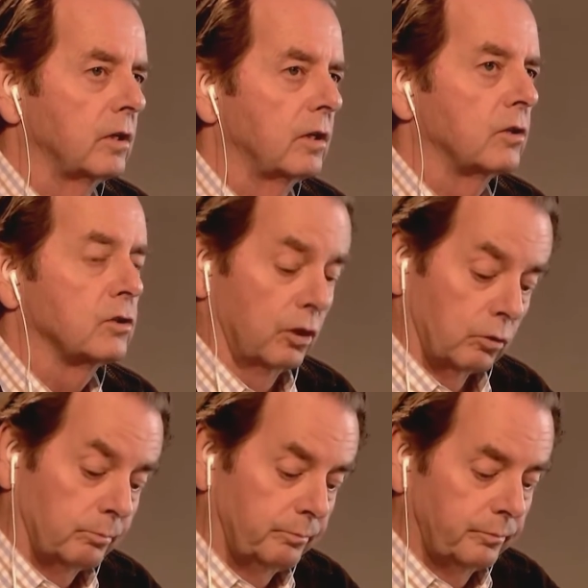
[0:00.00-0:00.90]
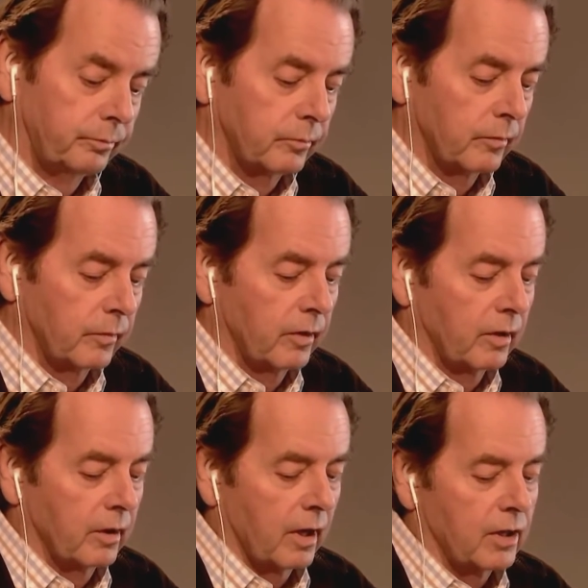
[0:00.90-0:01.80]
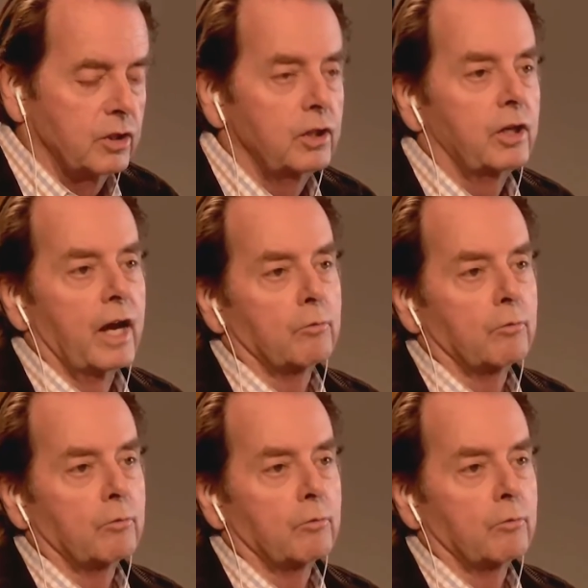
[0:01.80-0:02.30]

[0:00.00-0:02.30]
So I see Cameron's